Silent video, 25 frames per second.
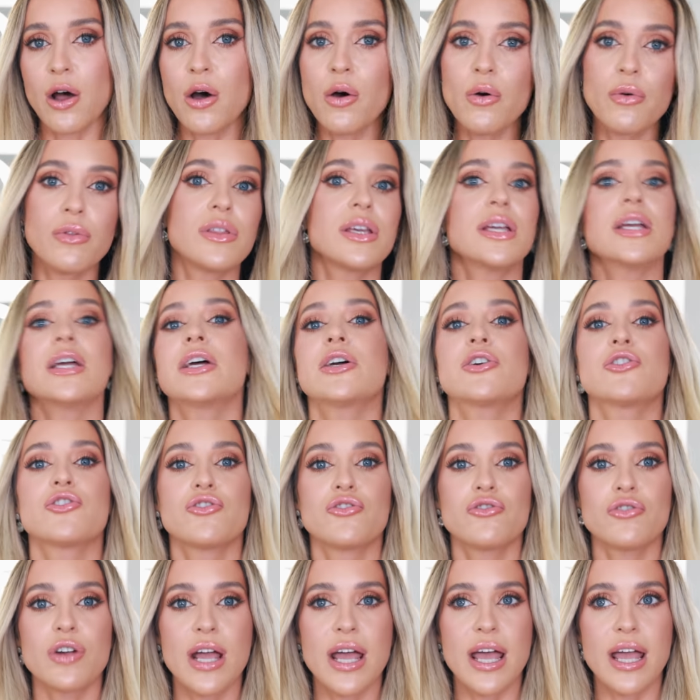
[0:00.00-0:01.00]
oh, the
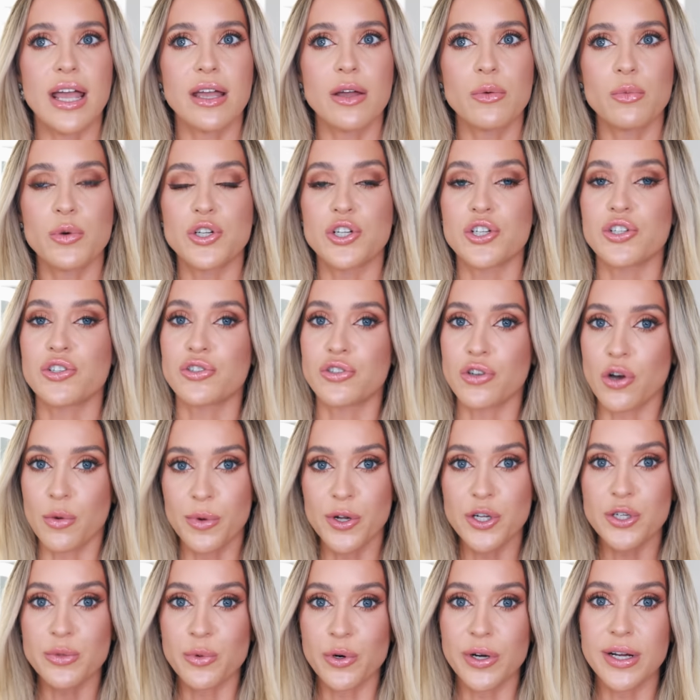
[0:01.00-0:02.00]
Extrait, which is so
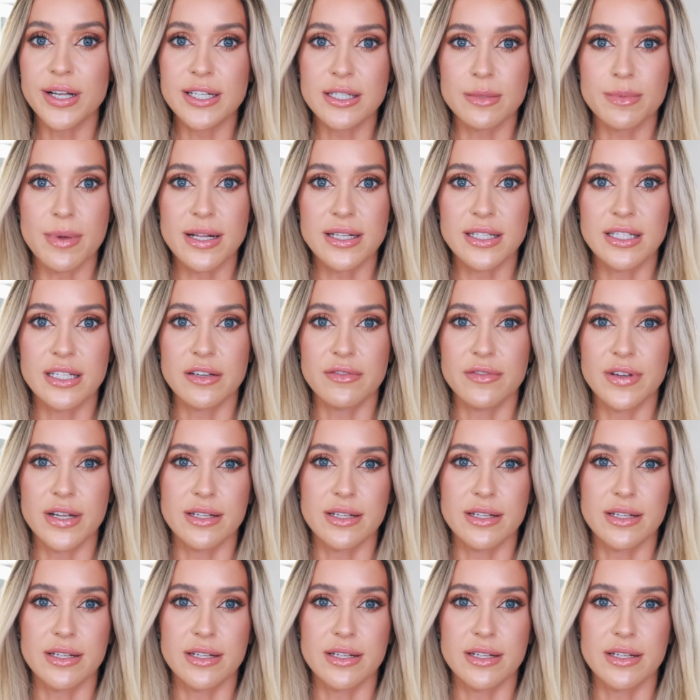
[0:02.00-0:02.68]
much more expensive,